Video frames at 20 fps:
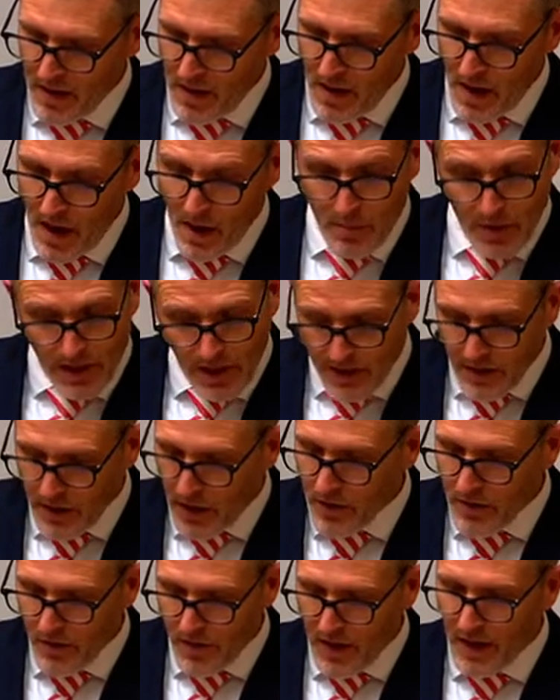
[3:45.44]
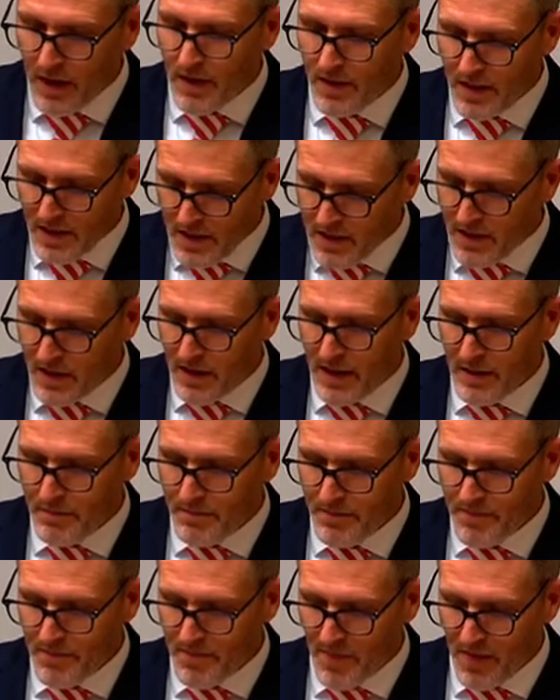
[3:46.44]
But I don't think at this time
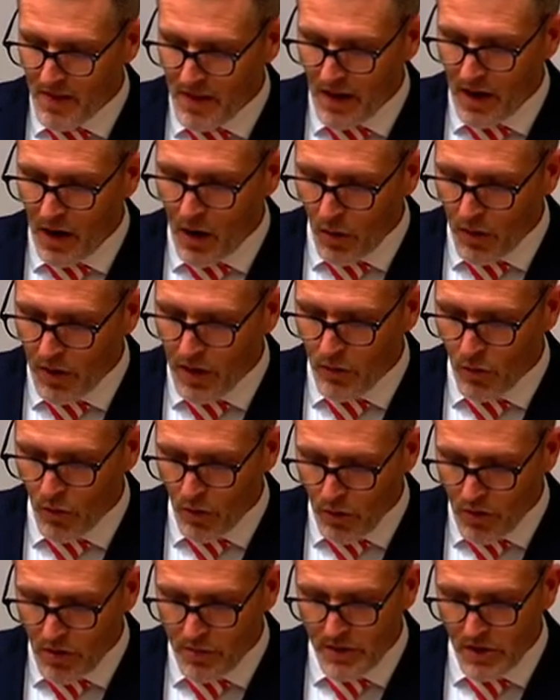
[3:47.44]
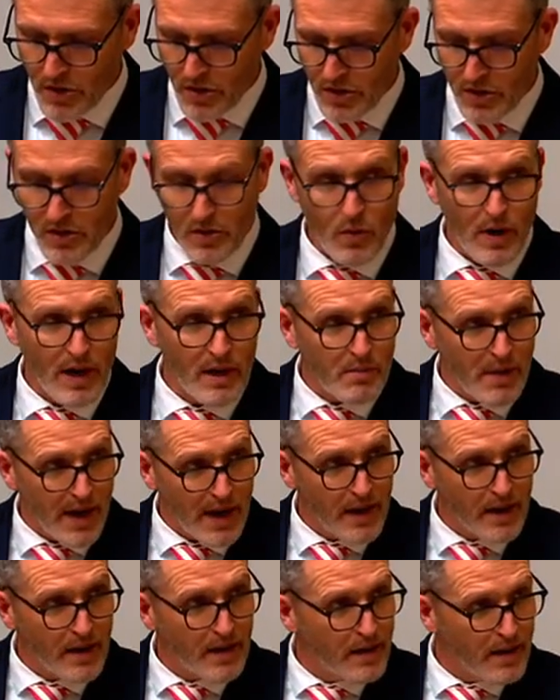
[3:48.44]
that holding a Royal Commission is the way to
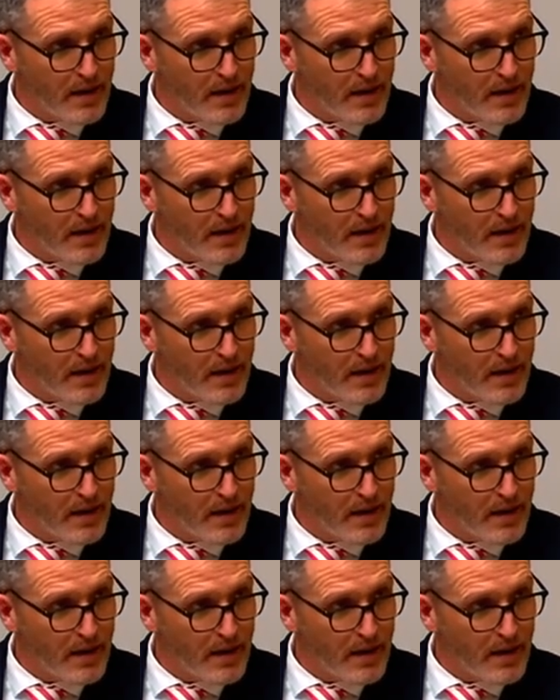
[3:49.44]
make